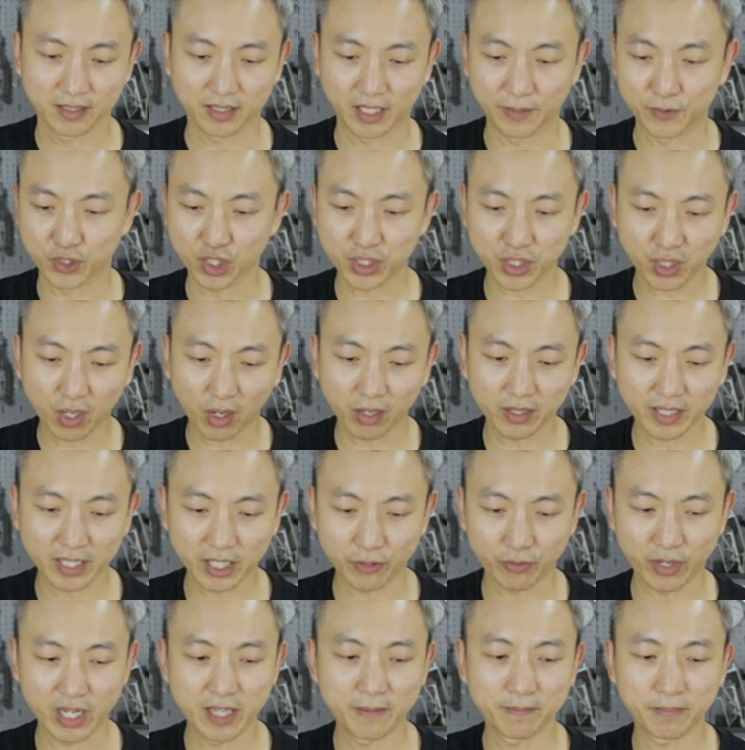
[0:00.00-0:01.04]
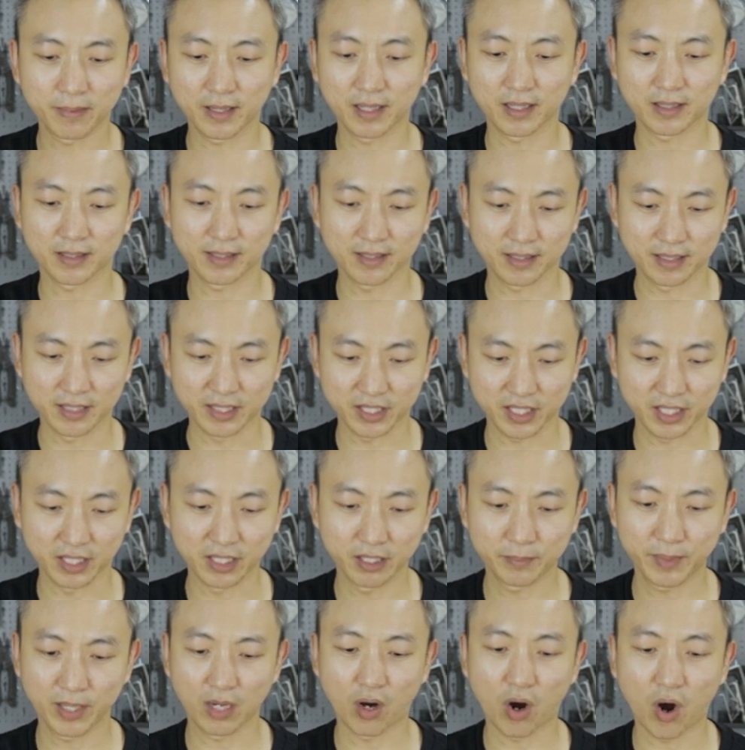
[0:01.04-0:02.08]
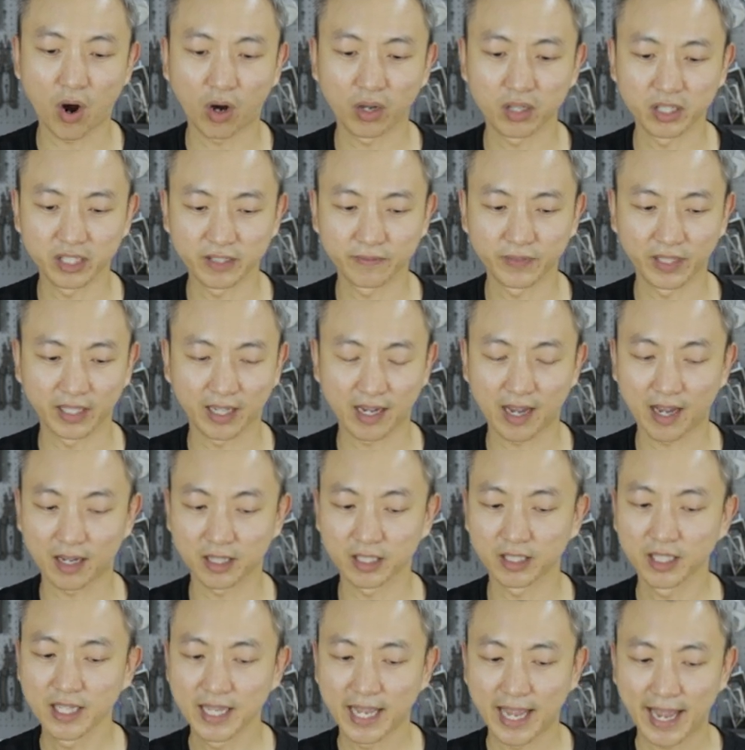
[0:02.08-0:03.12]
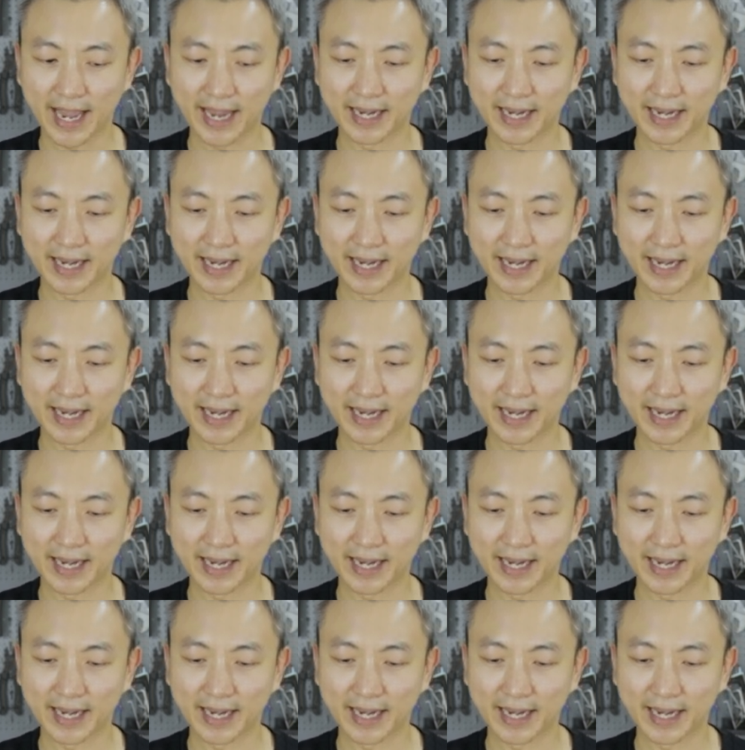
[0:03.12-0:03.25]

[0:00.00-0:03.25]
They've just called it green, but it is a little bit olive in color.